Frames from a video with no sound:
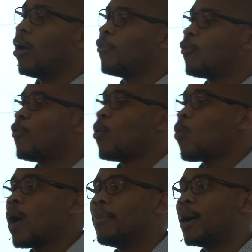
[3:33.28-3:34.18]
of
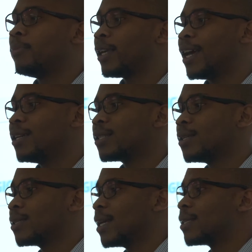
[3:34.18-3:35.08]
web
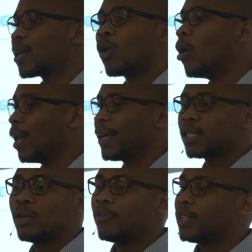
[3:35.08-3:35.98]
applications as a
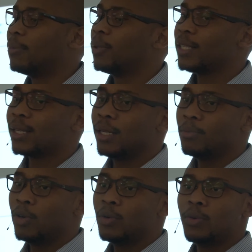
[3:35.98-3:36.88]
collection of templates
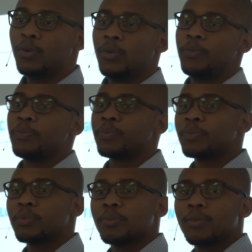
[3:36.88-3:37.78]
anymore.
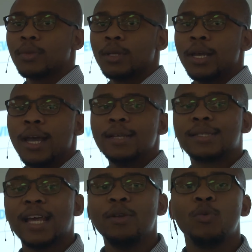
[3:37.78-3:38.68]

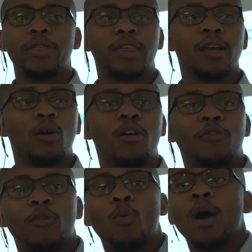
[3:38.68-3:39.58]
Instead, we think
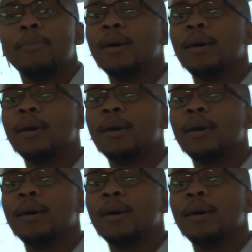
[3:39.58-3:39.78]
of web